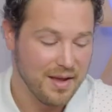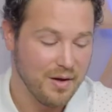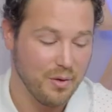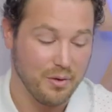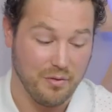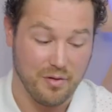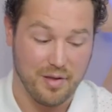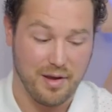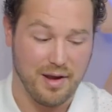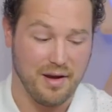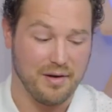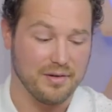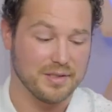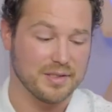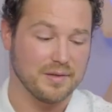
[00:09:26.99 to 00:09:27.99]
over the
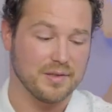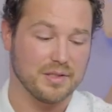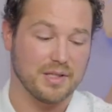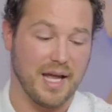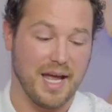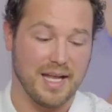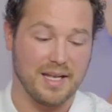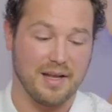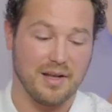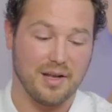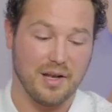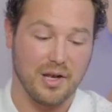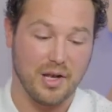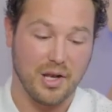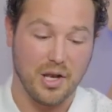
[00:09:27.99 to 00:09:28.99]
years. And
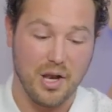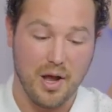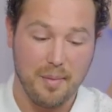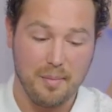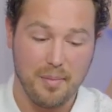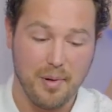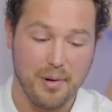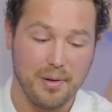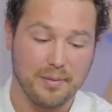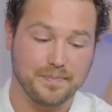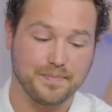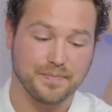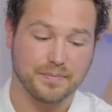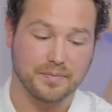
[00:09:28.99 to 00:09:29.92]
number